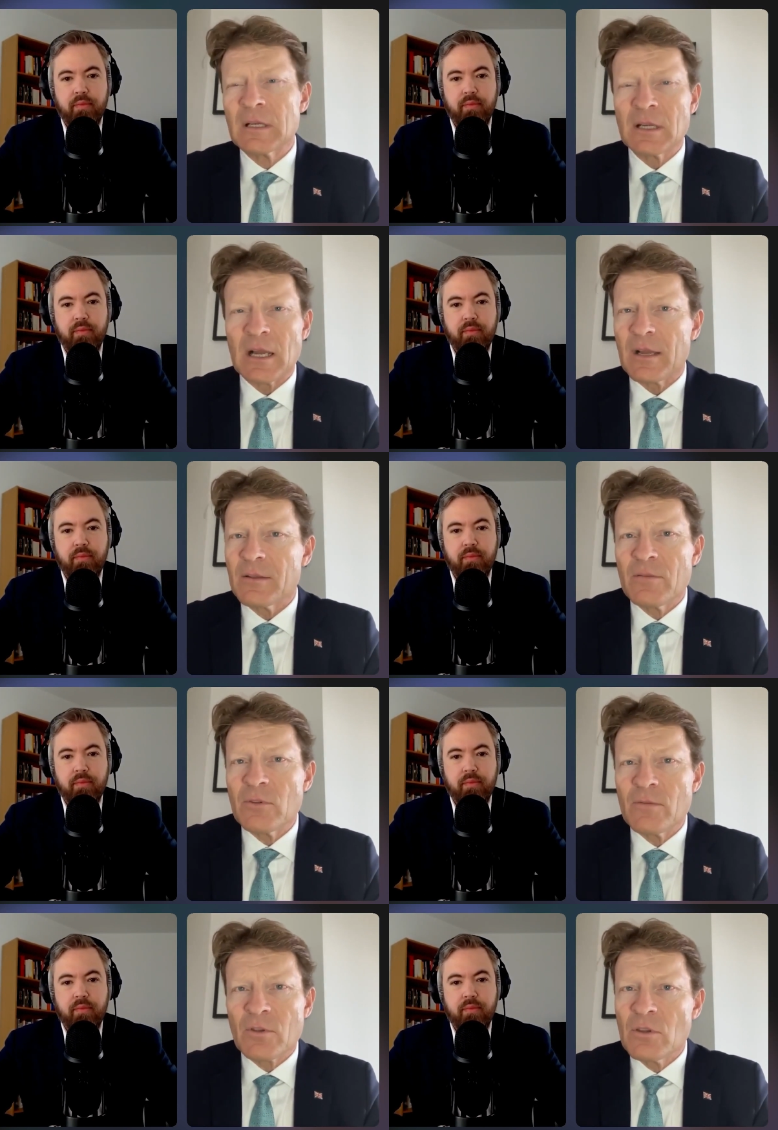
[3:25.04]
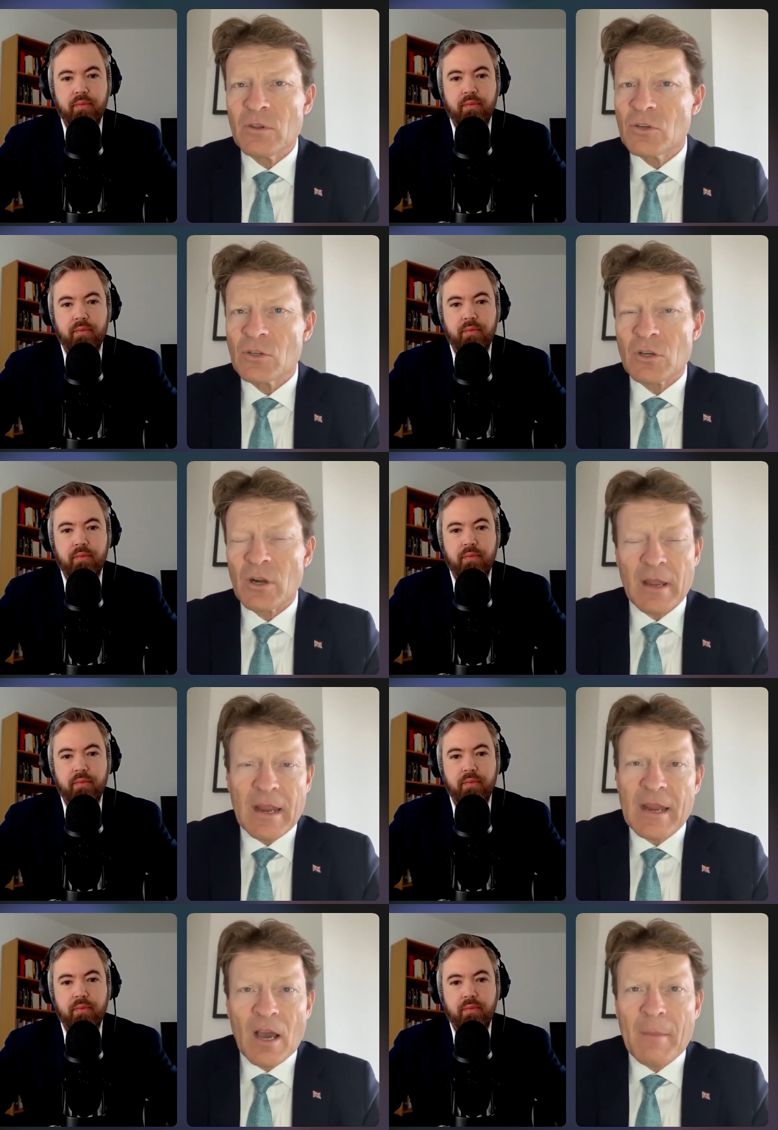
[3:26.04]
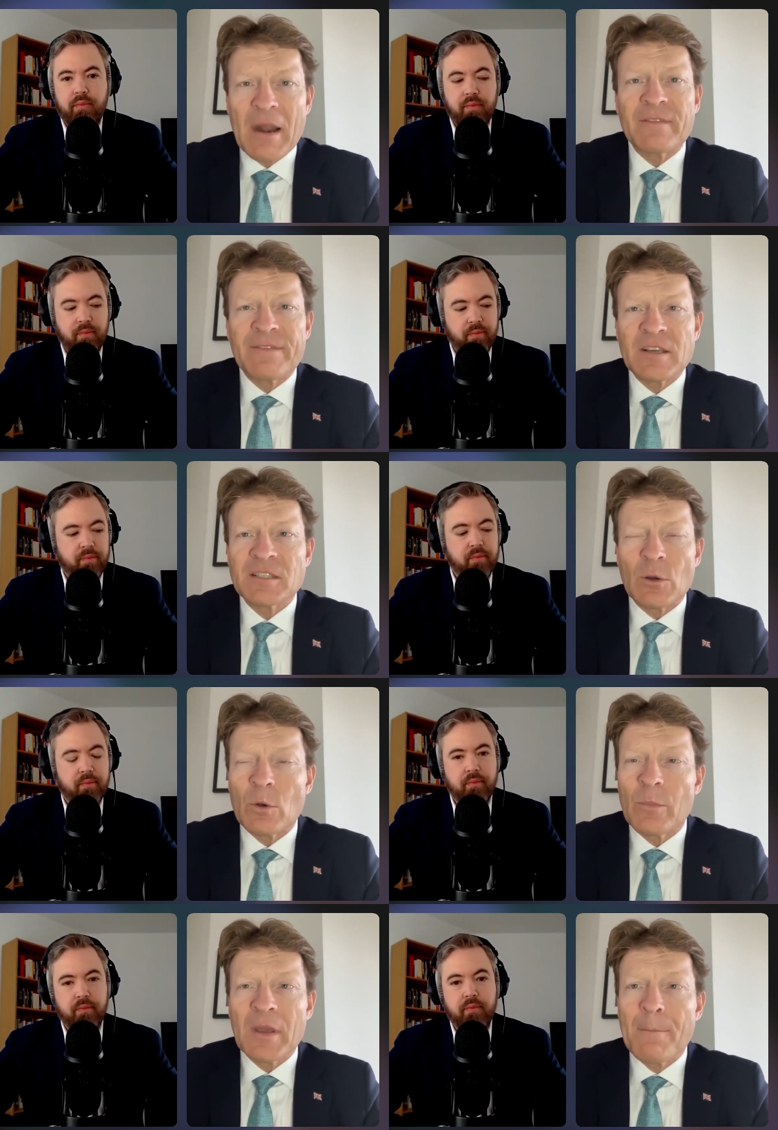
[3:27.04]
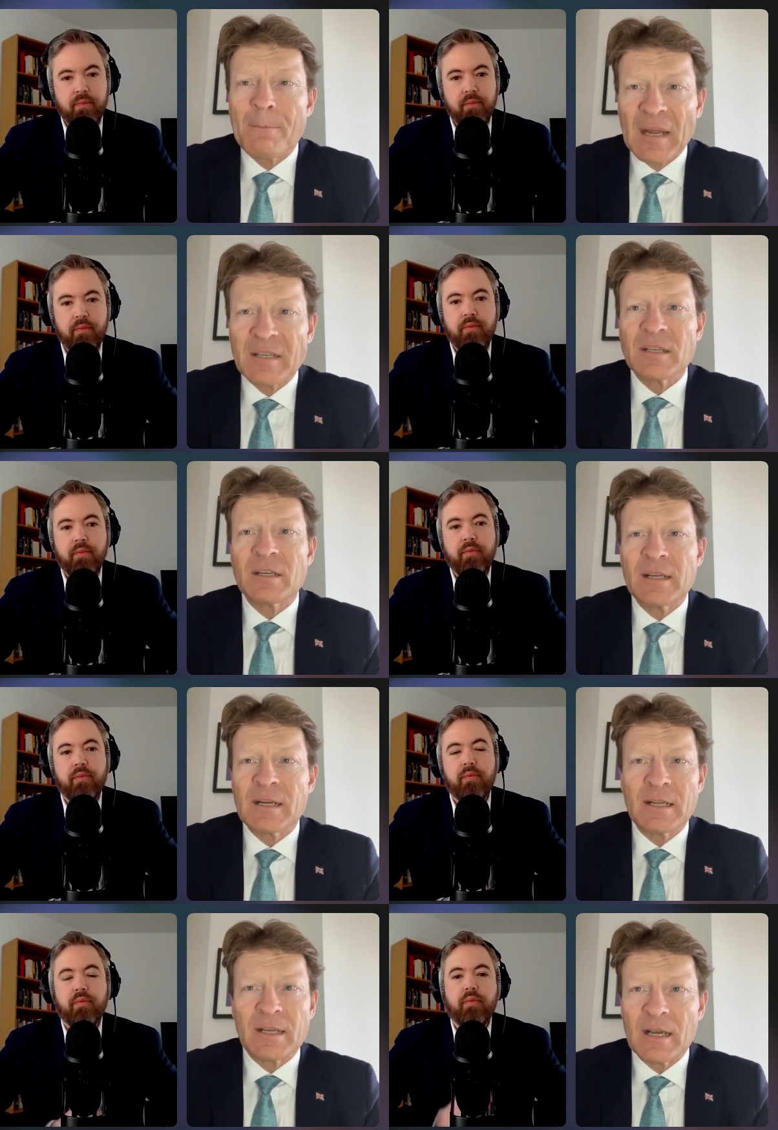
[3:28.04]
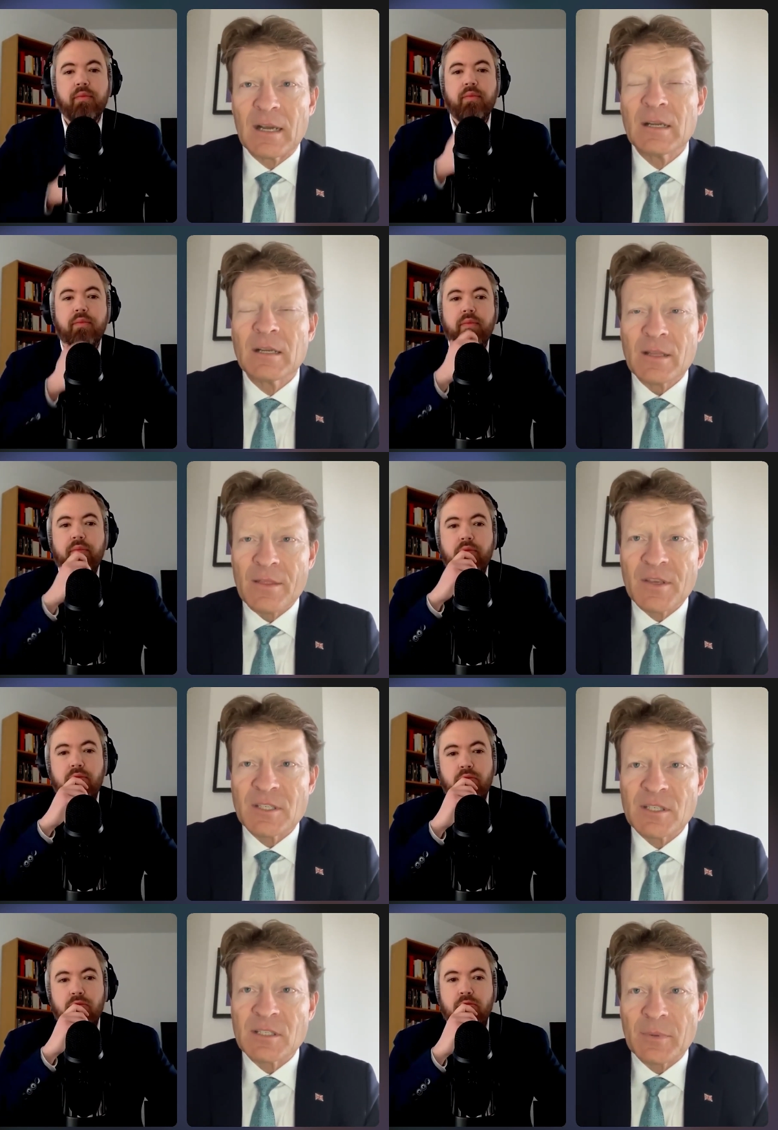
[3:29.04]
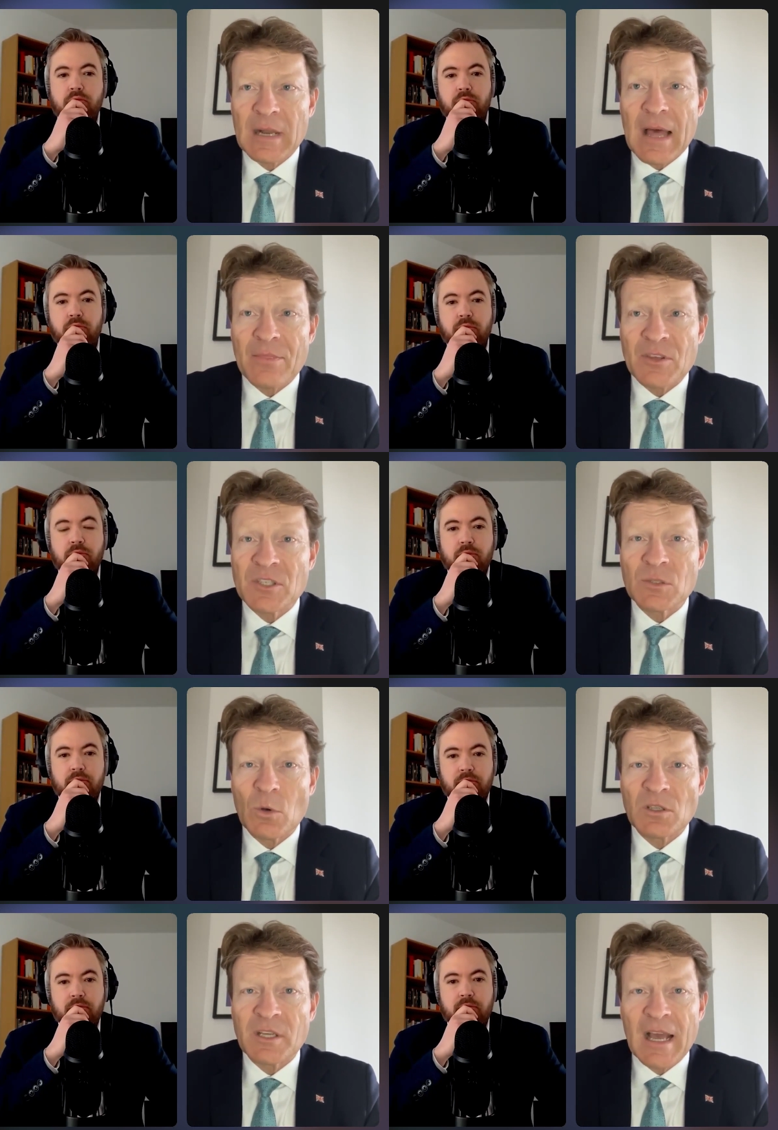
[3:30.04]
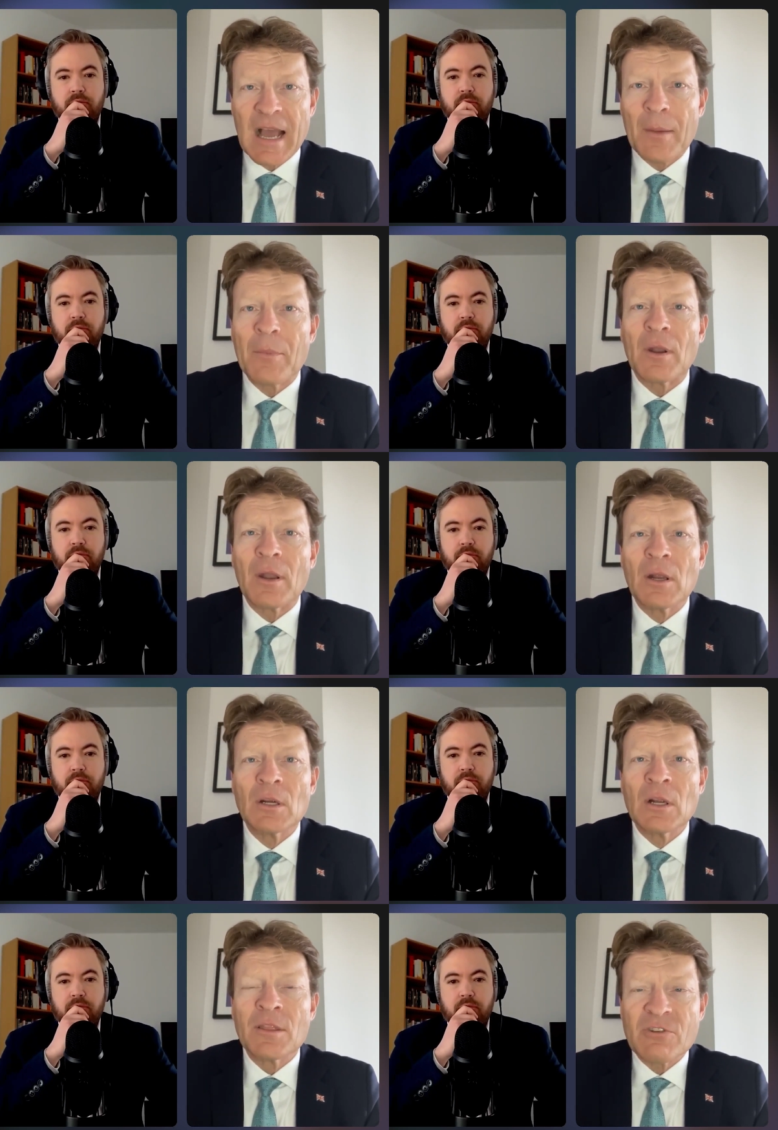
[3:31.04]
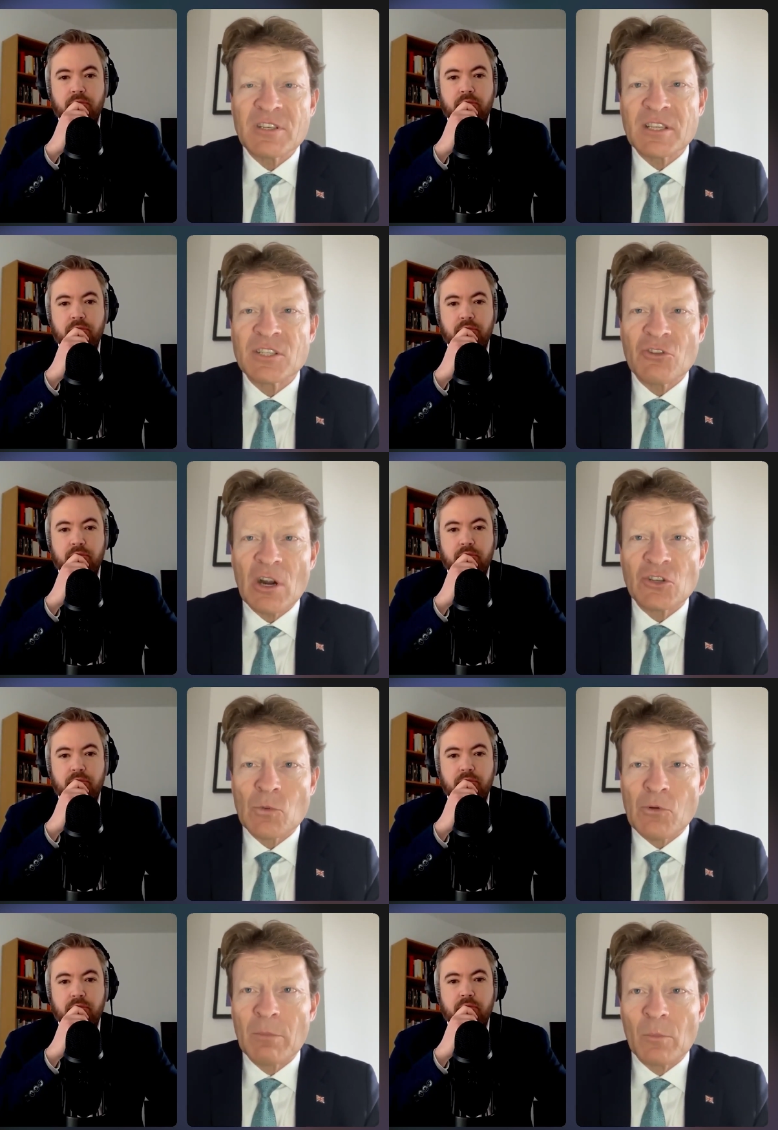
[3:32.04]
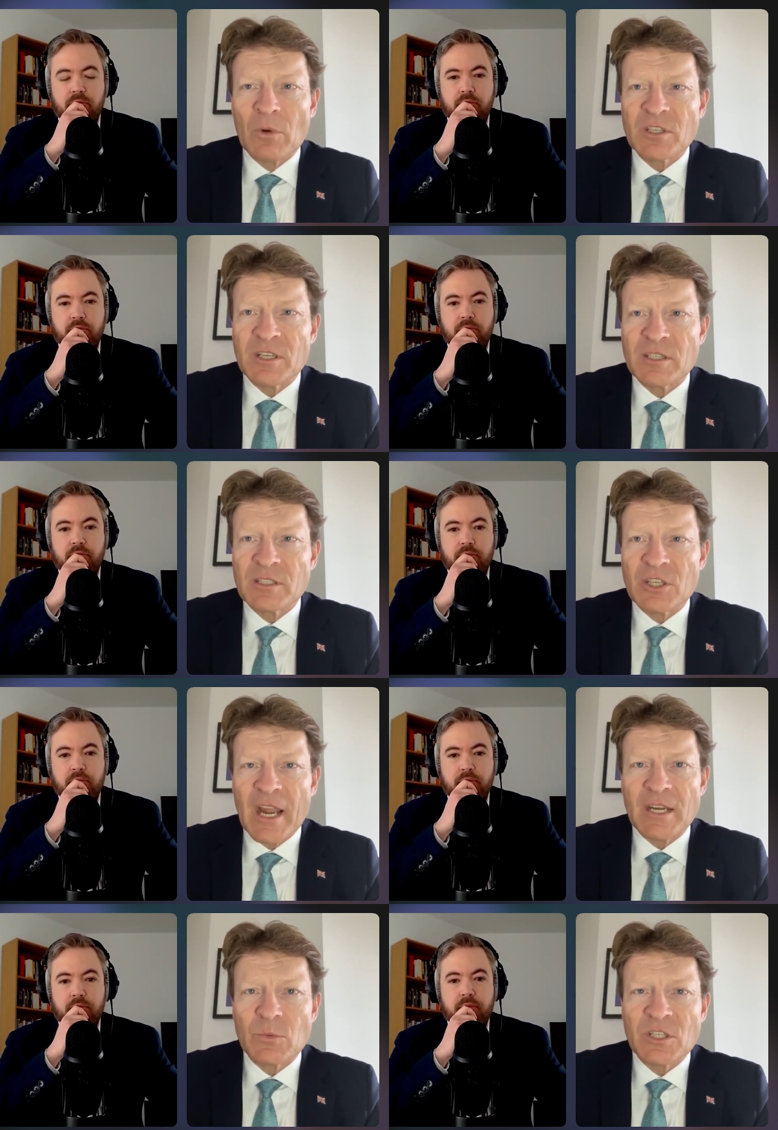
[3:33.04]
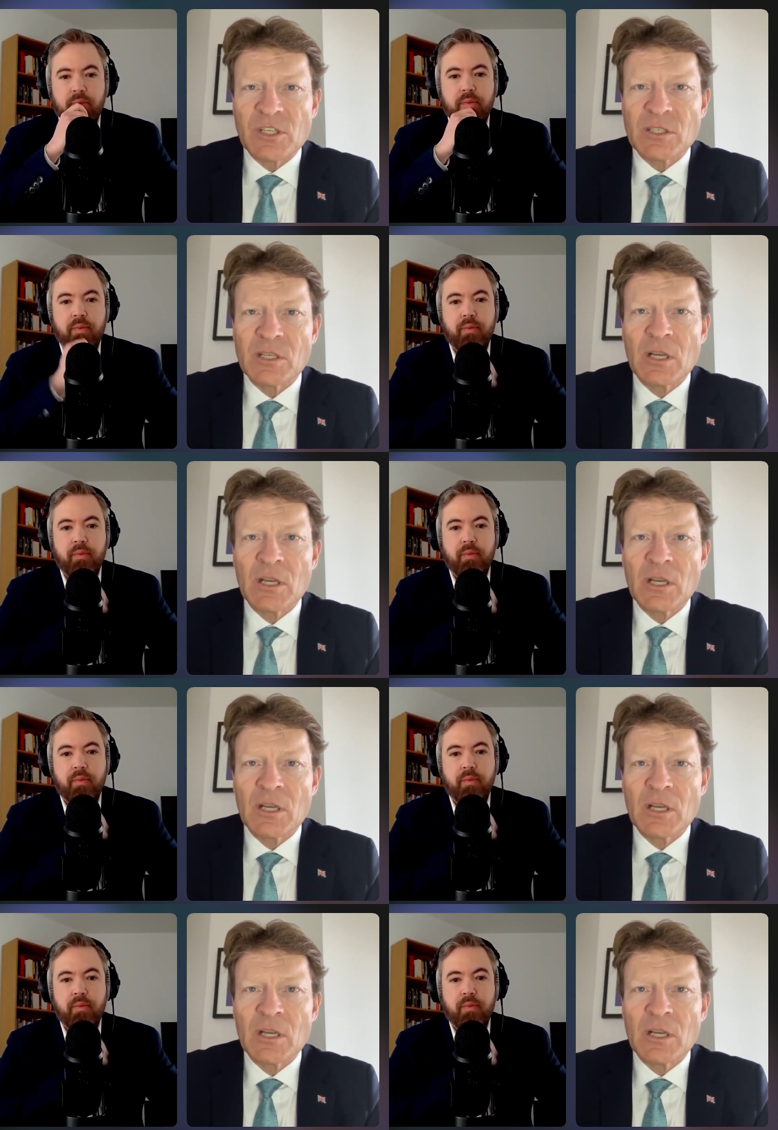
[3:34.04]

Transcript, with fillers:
Speaker 1: uh, you, you, you just got, in our manifesto, it will be abundantly clear. This is the plan. This is what's going to happen. There is a structural problem which needs to change, which is